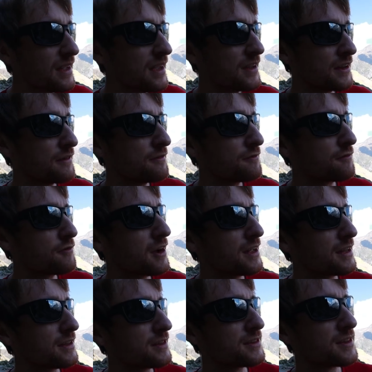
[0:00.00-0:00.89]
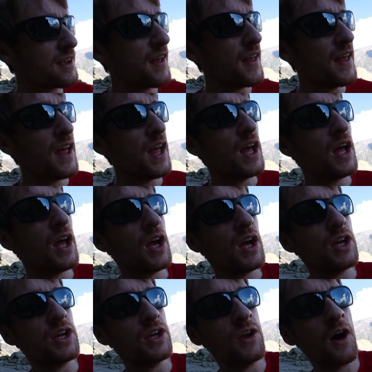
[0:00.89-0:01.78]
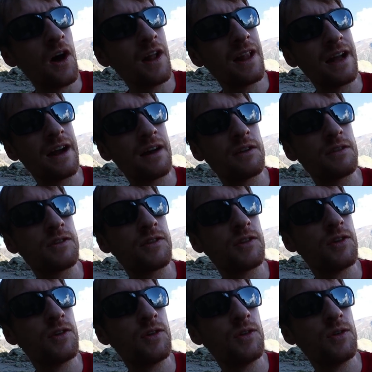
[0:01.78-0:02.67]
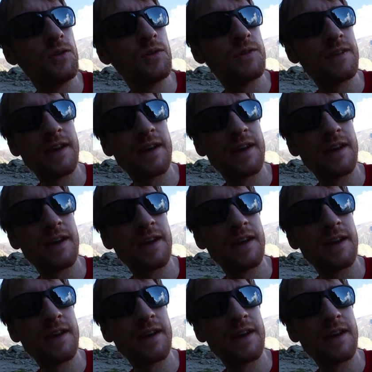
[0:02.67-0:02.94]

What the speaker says: and in France, you're not allowed to